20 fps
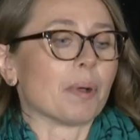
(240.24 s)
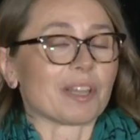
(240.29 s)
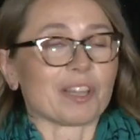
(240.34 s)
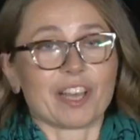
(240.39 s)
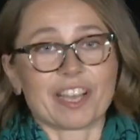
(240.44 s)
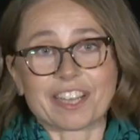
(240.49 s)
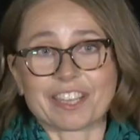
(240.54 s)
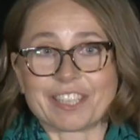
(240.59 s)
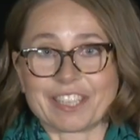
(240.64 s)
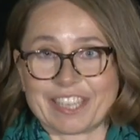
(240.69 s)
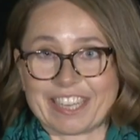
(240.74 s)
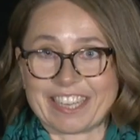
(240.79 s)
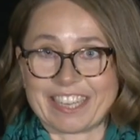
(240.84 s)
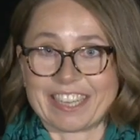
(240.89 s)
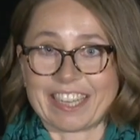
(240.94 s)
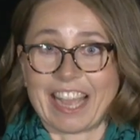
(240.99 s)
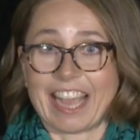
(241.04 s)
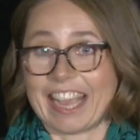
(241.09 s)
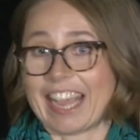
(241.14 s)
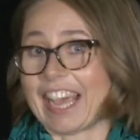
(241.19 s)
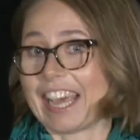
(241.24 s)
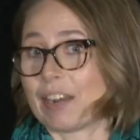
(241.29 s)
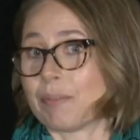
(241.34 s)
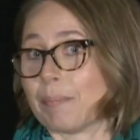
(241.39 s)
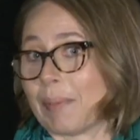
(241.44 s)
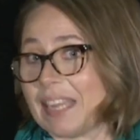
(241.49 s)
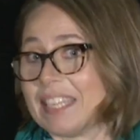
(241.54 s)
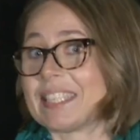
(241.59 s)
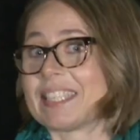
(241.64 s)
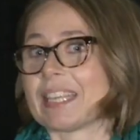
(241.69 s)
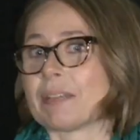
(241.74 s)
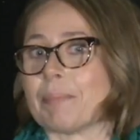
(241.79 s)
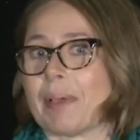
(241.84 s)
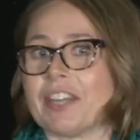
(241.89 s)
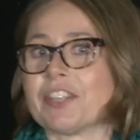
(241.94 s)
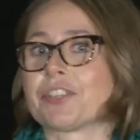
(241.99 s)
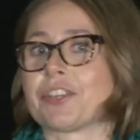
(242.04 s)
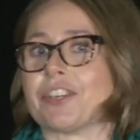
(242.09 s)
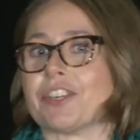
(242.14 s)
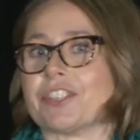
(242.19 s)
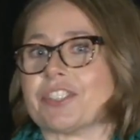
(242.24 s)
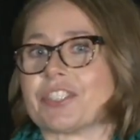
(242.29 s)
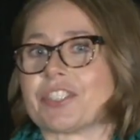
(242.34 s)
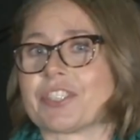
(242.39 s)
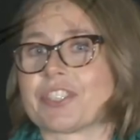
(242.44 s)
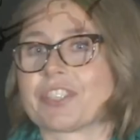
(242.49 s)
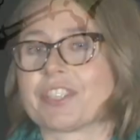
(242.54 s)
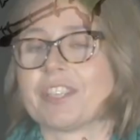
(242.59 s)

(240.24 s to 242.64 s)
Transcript: luckily, I had amazing mentors